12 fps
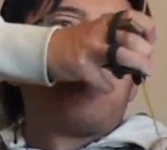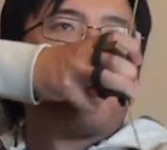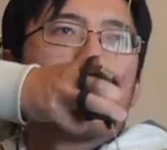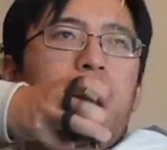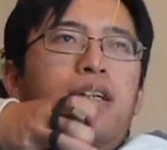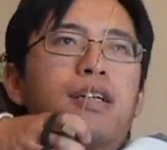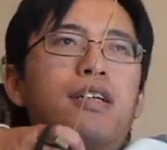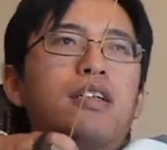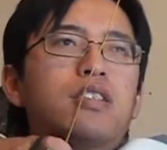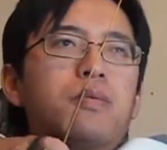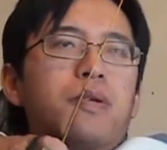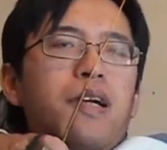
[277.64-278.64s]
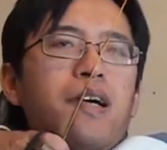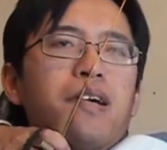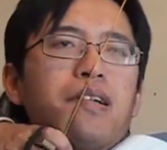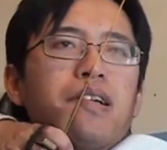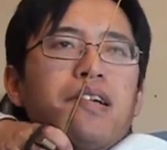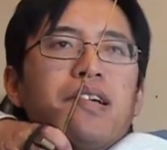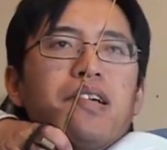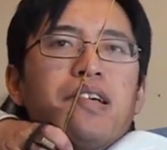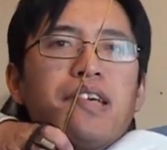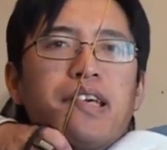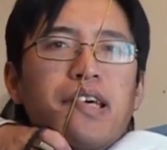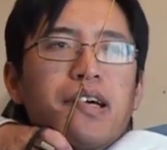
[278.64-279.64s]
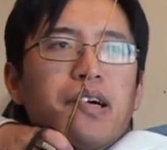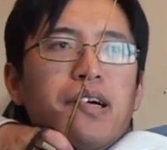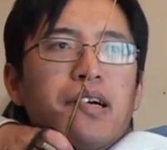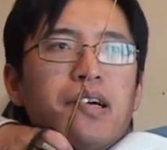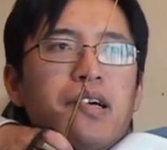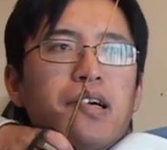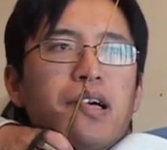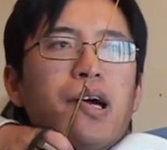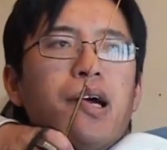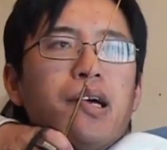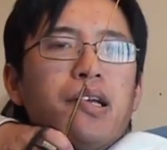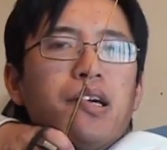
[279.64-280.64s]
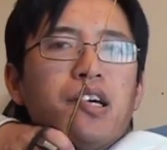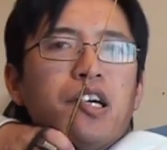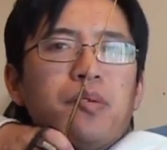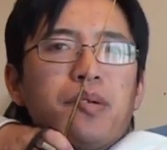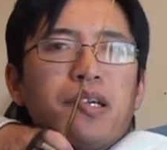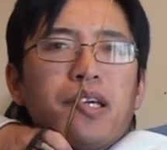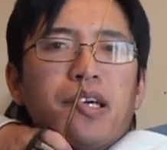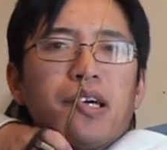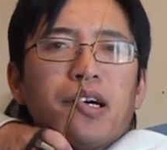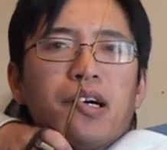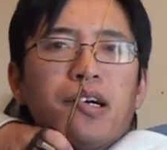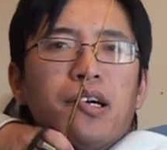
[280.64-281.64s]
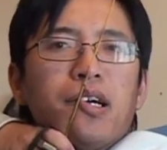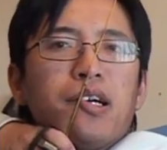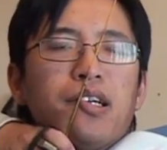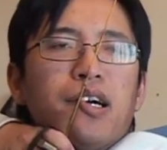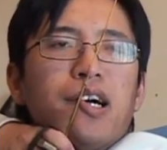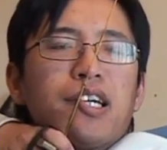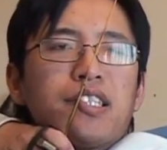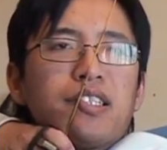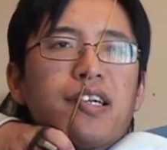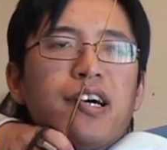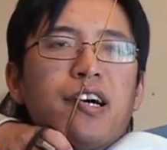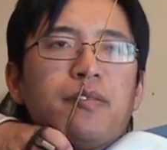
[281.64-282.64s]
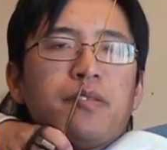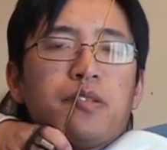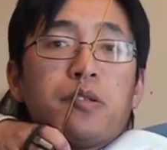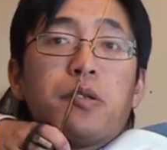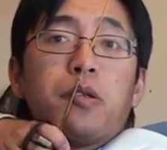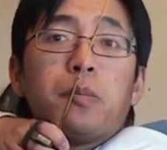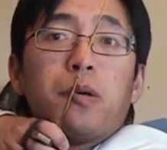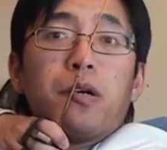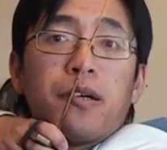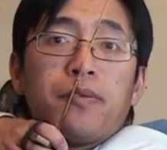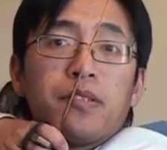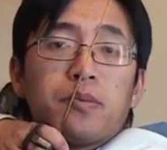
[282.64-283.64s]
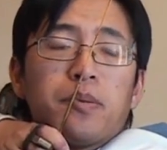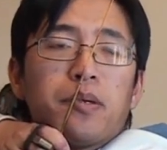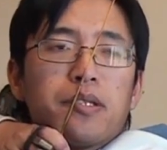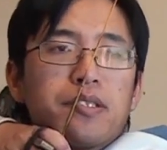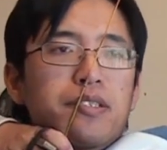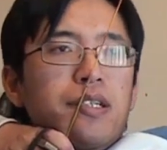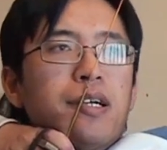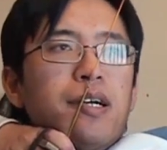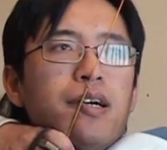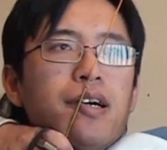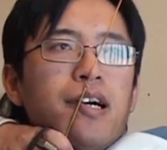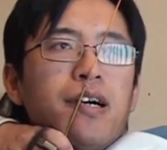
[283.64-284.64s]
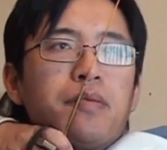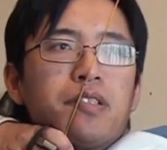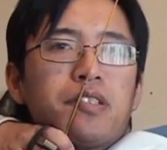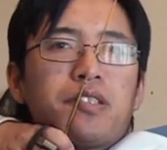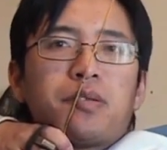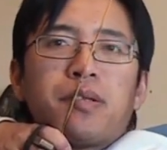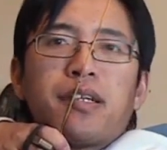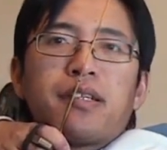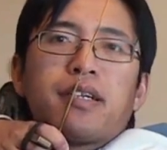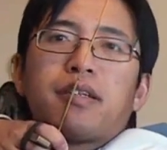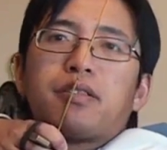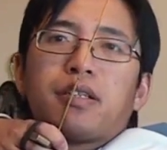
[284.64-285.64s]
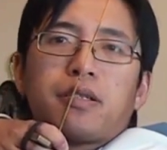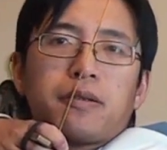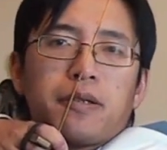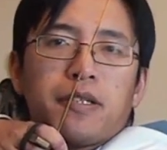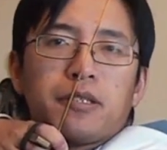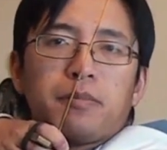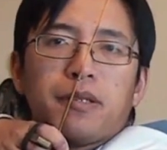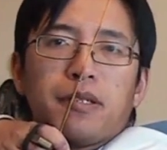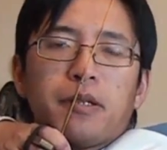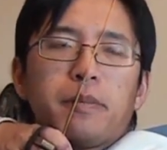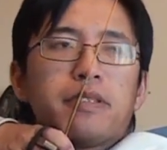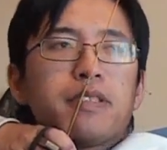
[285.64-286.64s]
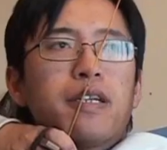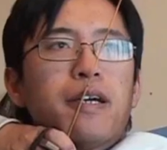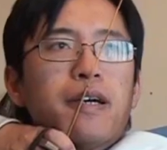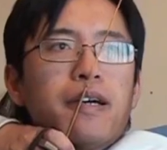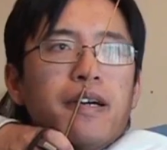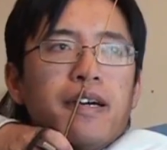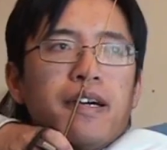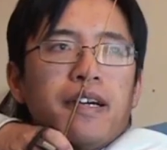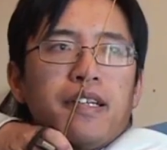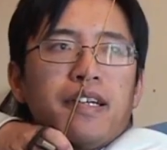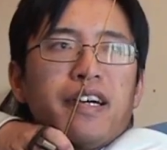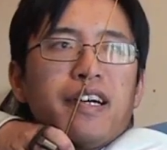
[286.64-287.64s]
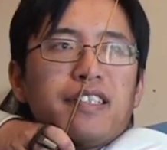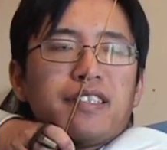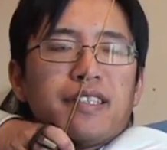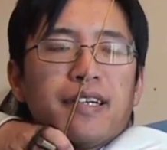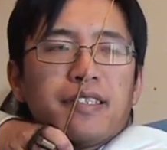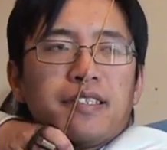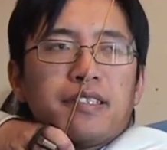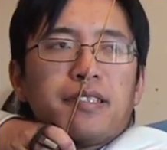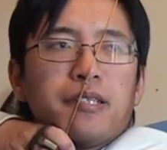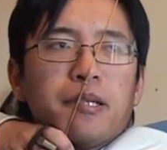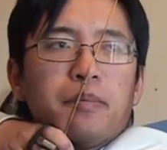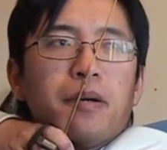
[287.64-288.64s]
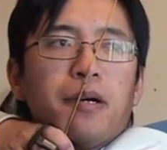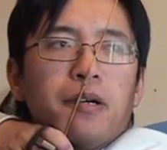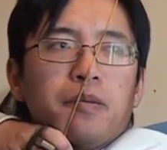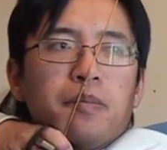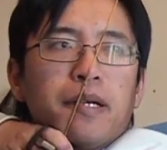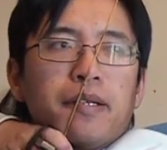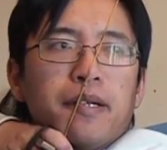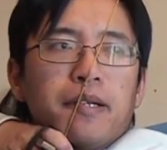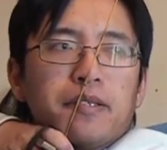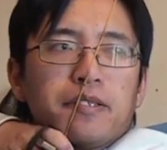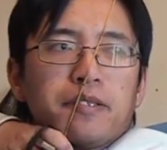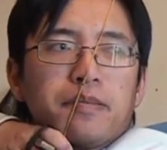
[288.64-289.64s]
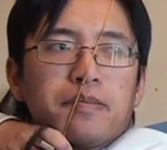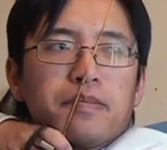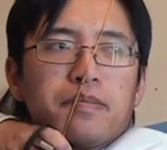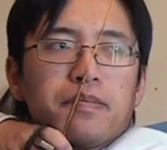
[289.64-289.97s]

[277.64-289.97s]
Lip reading: point is around here. And over here, I actually have two more reference points. I have the string that goes across my lips, and it's touching the tip of my nose.